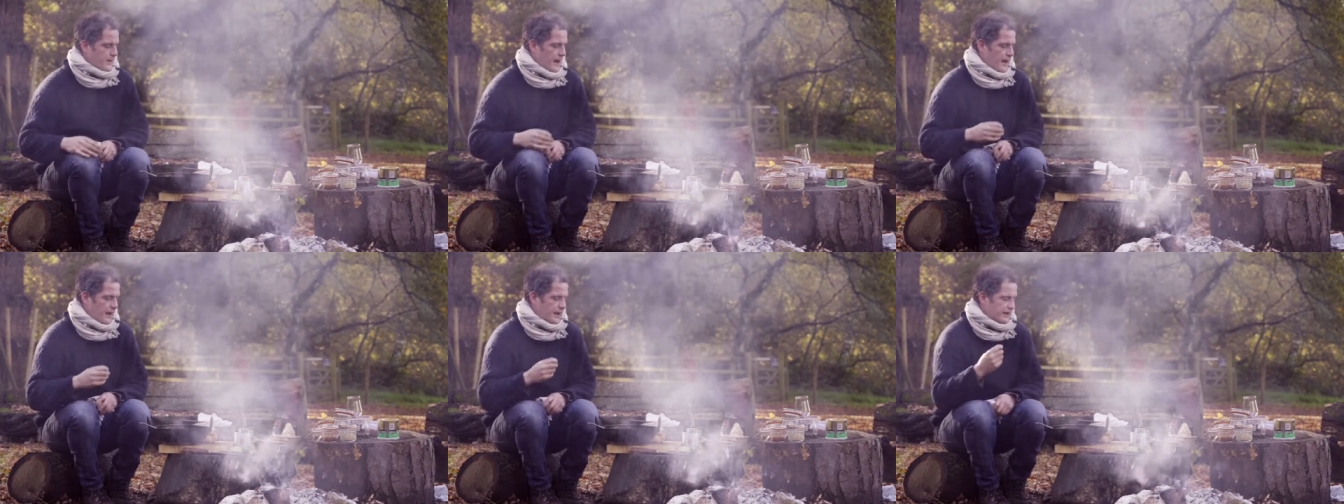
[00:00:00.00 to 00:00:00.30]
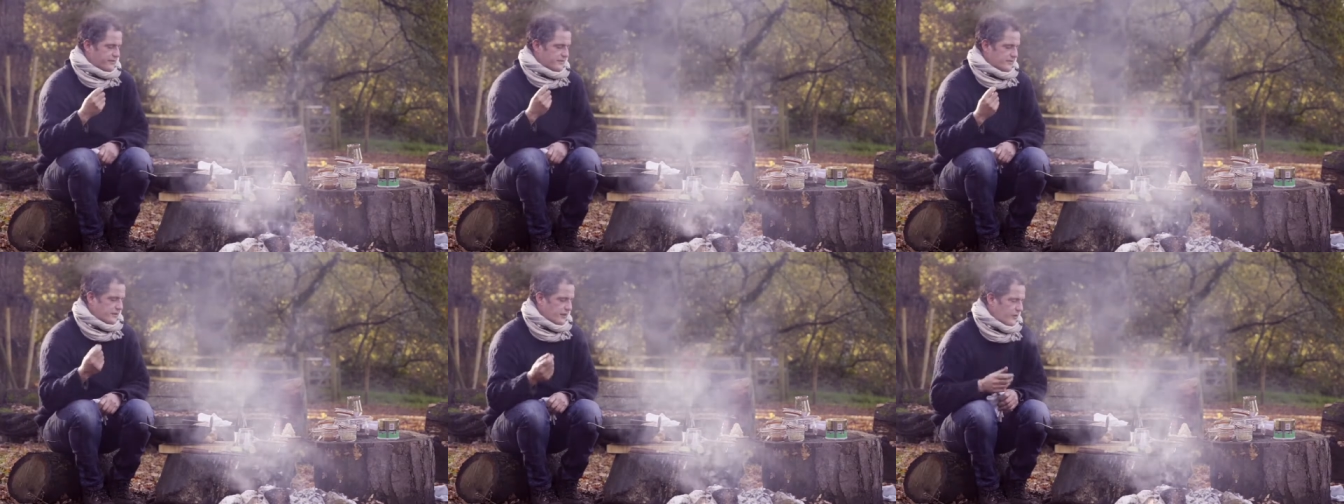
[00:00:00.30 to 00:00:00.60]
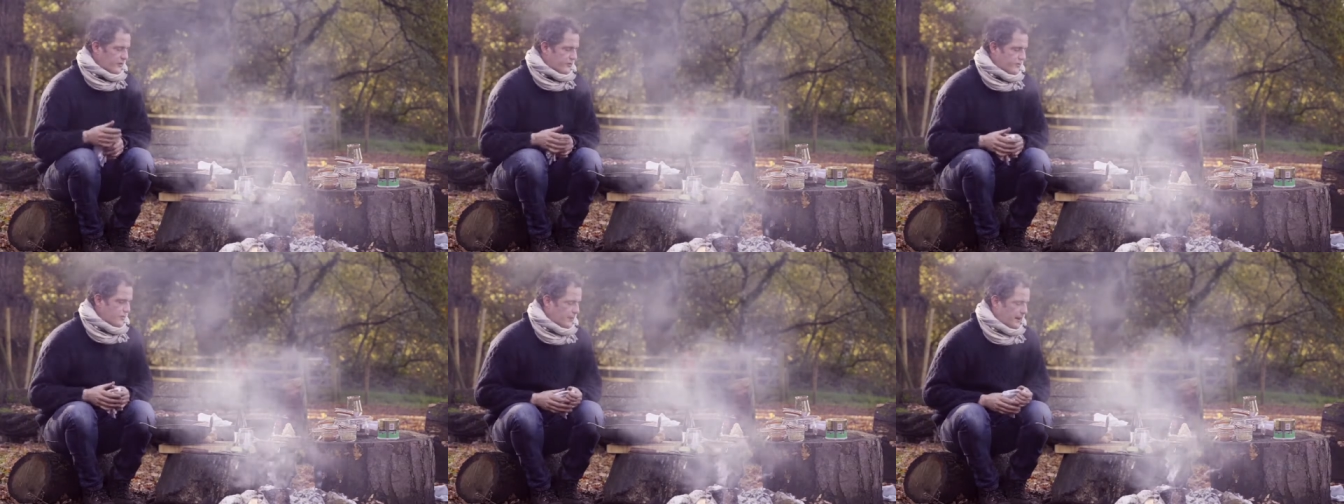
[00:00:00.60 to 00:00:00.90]
and it's
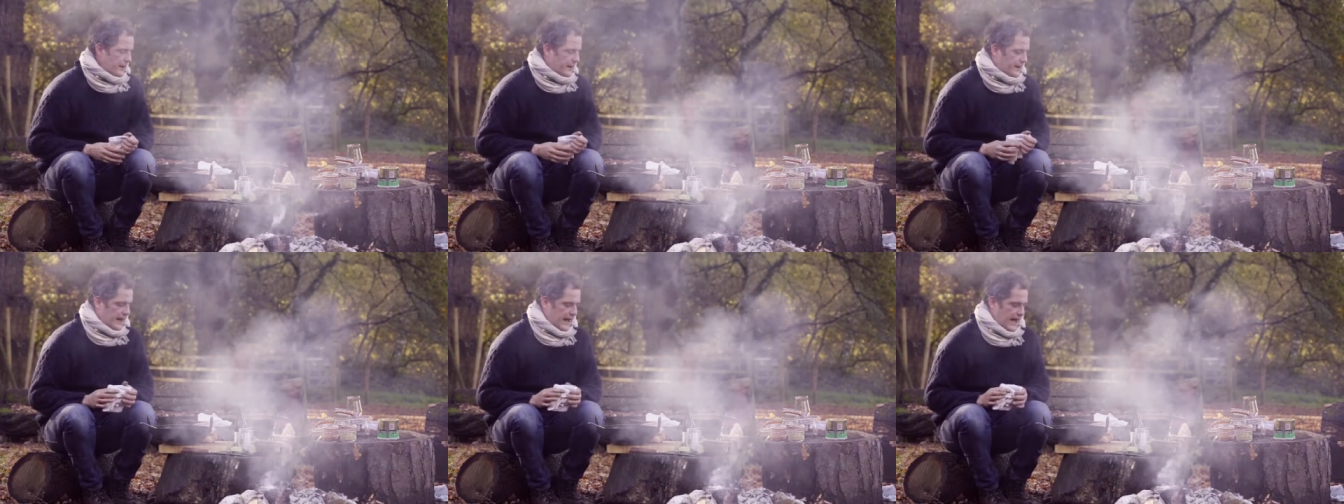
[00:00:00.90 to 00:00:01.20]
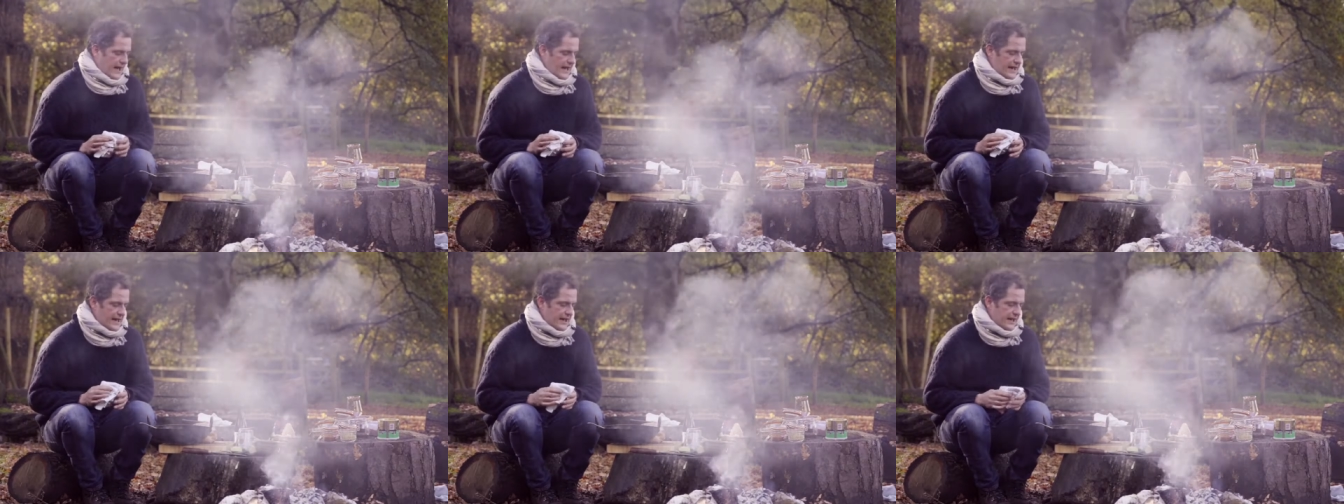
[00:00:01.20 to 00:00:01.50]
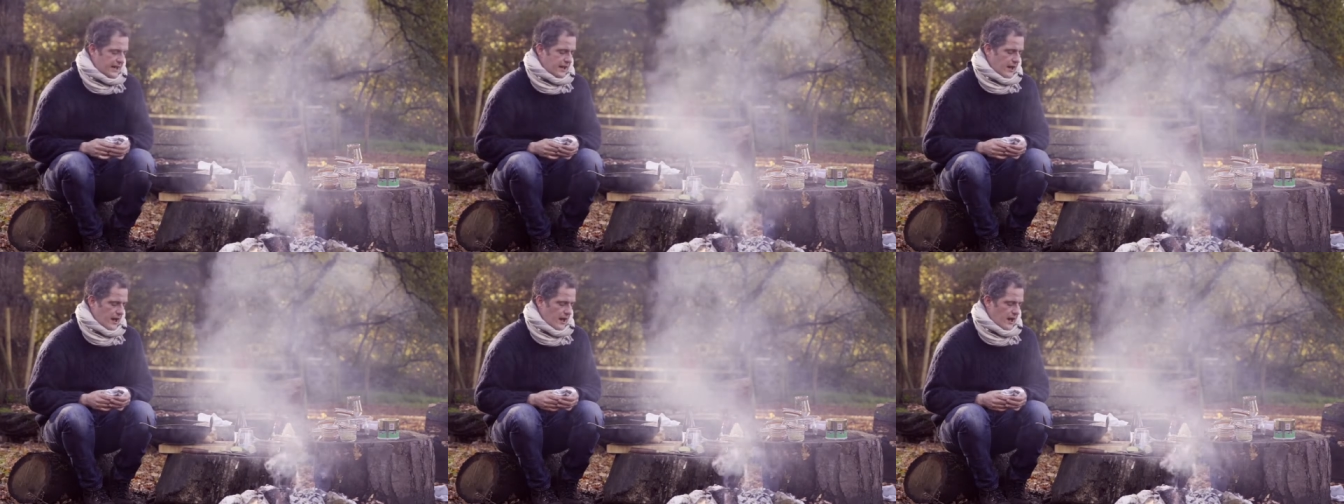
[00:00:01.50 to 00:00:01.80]
notably
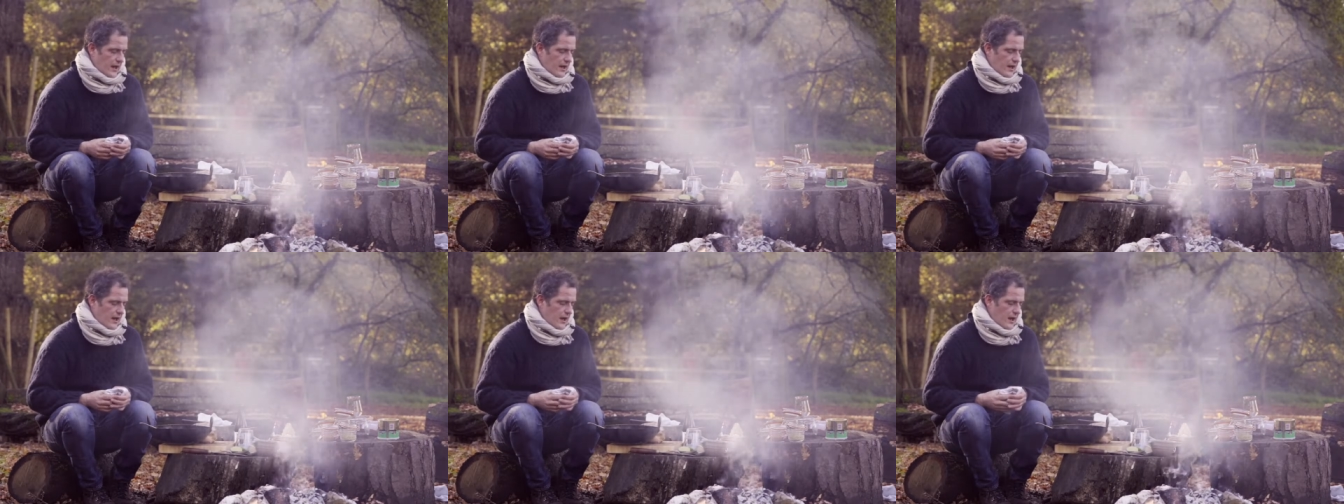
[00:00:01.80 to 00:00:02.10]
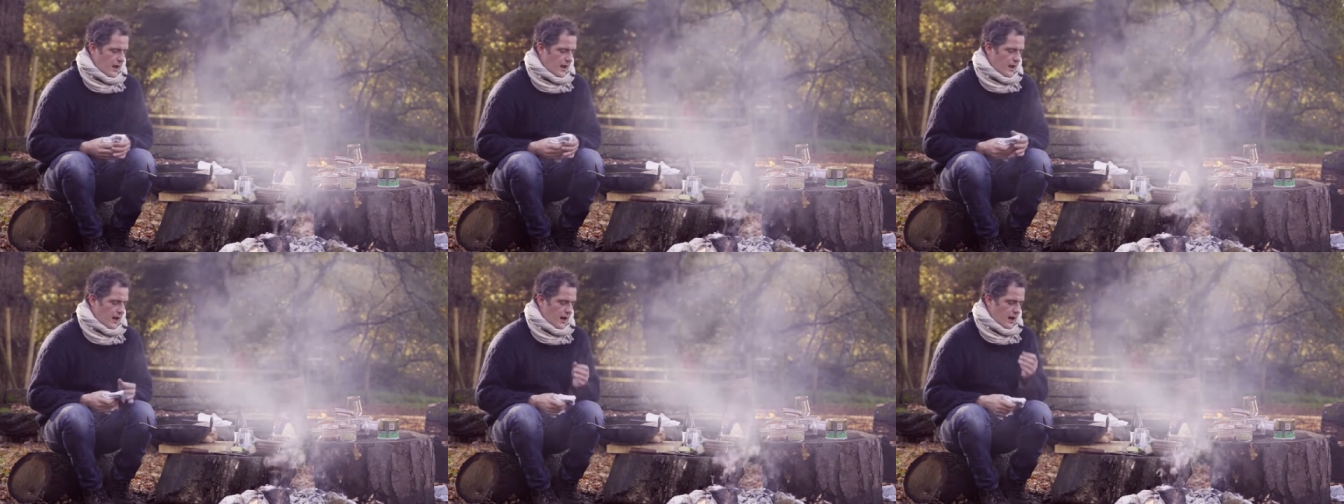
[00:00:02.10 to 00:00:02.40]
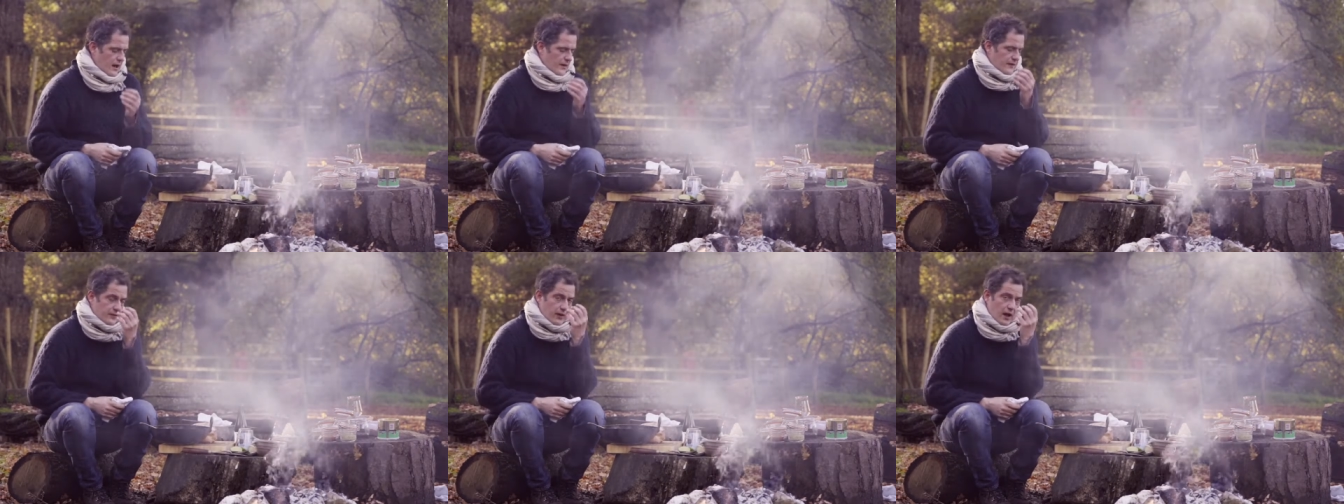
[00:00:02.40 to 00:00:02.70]

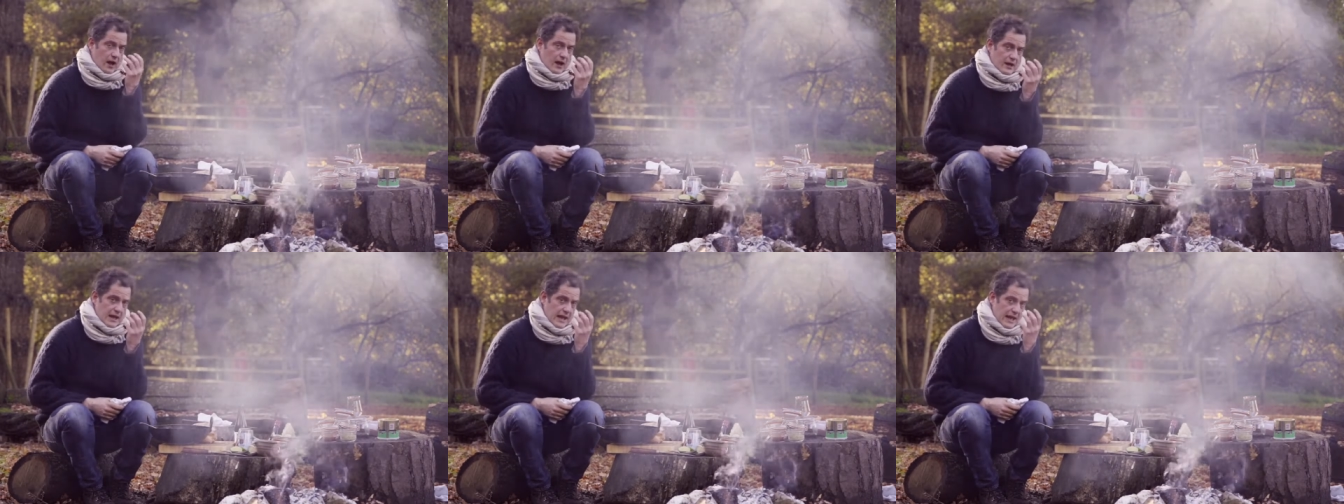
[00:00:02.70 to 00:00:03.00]
an